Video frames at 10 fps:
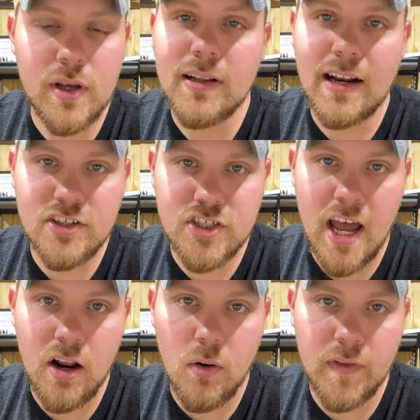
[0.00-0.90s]
you get a lot of
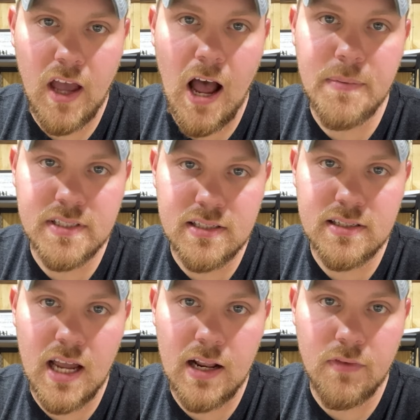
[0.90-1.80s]
shadow on the opposite
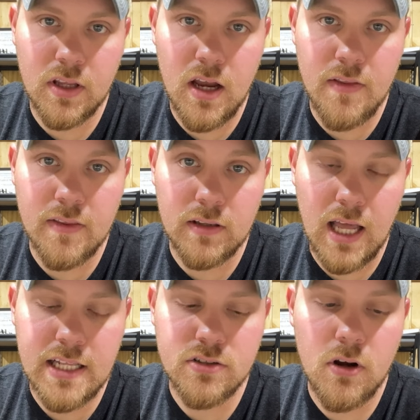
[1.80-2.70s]
side of the gun that the
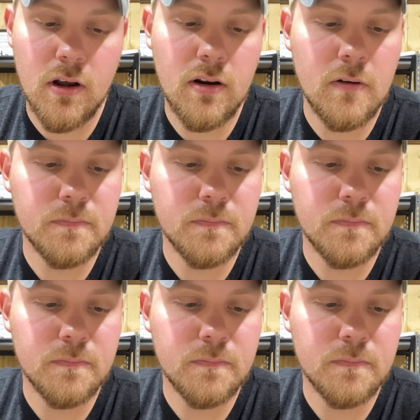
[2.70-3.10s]
light's on.